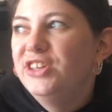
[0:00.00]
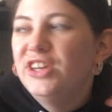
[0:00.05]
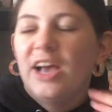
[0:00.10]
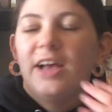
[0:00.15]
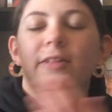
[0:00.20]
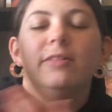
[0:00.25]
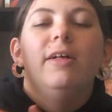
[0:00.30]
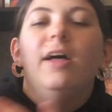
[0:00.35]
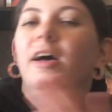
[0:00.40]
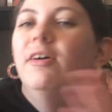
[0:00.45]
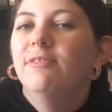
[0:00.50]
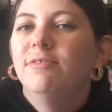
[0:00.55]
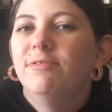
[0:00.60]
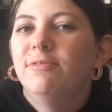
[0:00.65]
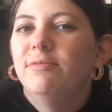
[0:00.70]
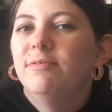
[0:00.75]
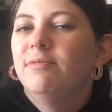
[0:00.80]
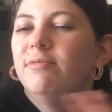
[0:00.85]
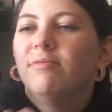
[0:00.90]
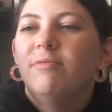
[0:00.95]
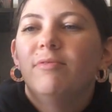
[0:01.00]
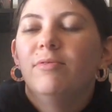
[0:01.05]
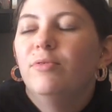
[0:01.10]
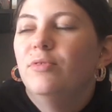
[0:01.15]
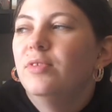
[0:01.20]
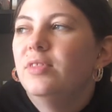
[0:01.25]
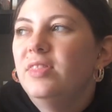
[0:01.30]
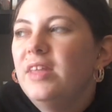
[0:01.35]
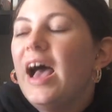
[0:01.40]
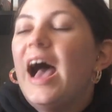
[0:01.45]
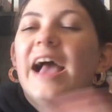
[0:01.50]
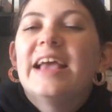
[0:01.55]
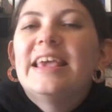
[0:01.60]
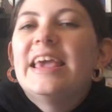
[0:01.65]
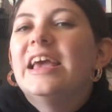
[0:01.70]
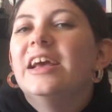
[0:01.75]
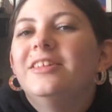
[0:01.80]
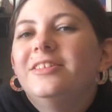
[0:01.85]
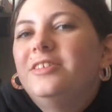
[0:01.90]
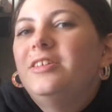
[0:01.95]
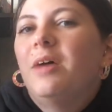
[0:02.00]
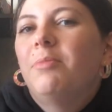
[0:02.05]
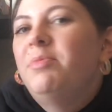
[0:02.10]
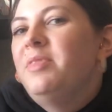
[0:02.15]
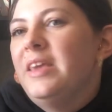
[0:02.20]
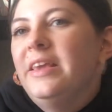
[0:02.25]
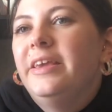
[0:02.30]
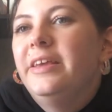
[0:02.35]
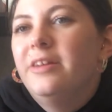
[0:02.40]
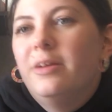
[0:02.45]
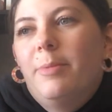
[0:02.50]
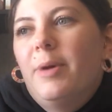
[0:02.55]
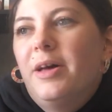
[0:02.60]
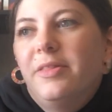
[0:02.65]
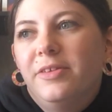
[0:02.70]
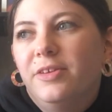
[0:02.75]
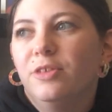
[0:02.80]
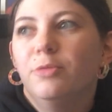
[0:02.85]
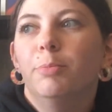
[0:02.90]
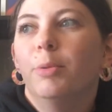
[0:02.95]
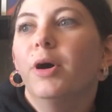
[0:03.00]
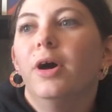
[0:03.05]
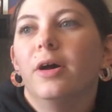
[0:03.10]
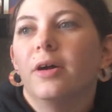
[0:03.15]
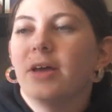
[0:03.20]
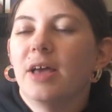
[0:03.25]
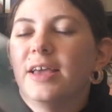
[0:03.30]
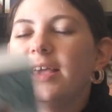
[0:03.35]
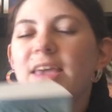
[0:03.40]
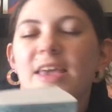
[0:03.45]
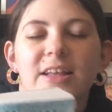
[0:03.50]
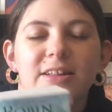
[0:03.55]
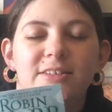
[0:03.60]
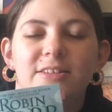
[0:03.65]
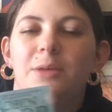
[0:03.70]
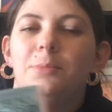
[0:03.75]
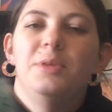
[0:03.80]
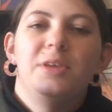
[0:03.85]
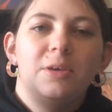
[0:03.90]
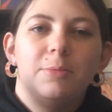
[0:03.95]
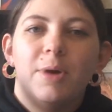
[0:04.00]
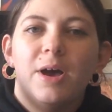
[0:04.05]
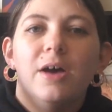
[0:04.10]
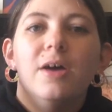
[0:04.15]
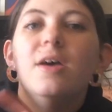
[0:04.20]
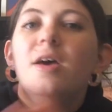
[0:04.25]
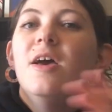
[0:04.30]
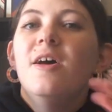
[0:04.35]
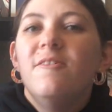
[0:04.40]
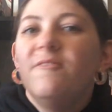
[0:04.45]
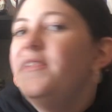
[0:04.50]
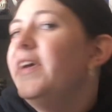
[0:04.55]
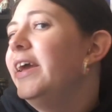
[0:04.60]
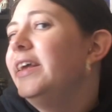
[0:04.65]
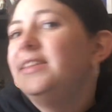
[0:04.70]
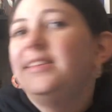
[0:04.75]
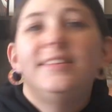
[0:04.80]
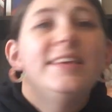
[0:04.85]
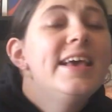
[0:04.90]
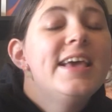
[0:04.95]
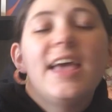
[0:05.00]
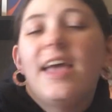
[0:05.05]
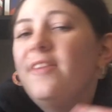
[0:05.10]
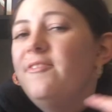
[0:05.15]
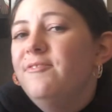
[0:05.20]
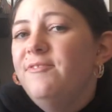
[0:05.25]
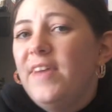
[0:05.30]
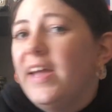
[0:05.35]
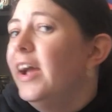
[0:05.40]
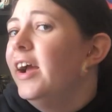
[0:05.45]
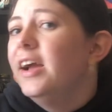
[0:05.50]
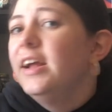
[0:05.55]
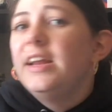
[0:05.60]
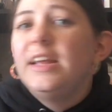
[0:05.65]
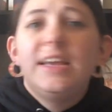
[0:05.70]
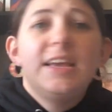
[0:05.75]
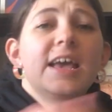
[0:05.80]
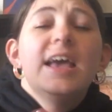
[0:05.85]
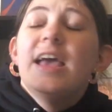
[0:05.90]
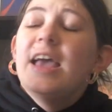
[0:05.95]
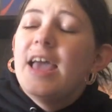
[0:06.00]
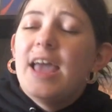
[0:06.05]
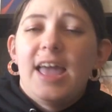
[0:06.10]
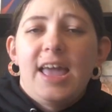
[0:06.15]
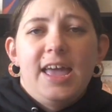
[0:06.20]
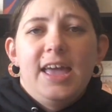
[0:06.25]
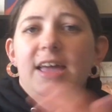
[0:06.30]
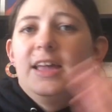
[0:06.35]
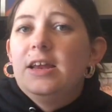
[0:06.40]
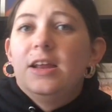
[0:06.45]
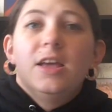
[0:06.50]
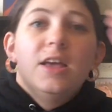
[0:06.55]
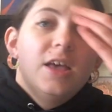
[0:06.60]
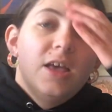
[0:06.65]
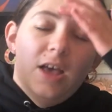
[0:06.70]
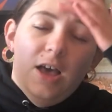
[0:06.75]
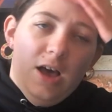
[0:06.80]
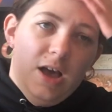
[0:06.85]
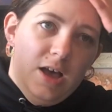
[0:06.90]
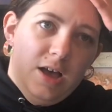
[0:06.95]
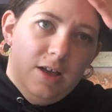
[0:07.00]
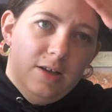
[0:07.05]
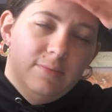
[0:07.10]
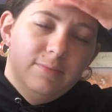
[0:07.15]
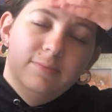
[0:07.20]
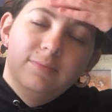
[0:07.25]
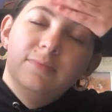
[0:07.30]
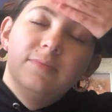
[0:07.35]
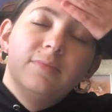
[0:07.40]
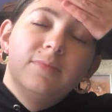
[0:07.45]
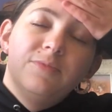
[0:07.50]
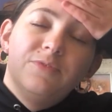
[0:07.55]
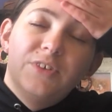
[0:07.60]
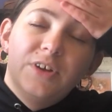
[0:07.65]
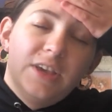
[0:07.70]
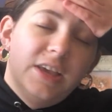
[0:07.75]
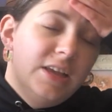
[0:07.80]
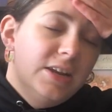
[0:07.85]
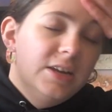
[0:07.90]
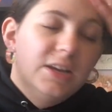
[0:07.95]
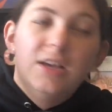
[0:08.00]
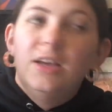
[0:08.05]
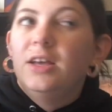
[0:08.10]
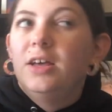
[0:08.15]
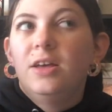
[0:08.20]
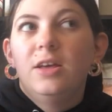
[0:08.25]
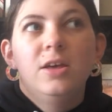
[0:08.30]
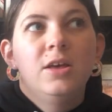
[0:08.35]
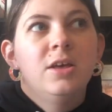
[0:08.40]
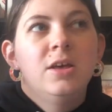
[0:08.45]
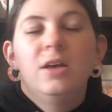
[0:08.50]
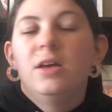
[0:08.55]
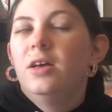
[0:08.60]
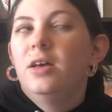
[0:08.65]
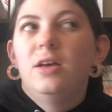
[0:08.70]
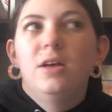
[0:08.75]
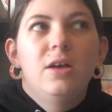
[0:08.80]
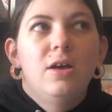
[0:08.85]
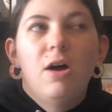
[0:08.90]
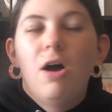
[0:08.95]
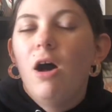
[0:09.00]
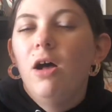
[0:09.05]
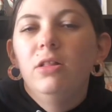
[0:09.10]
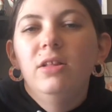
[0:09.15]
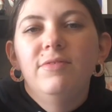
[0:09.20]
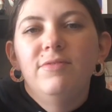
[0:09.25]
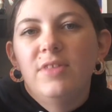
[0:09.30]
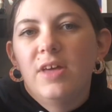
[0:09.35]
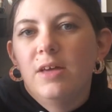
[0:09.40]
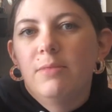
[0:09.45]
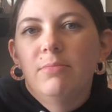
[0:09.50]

I can't stop thinking about this book. I can't stop thinking about Fitz and Verity and freaking all of them.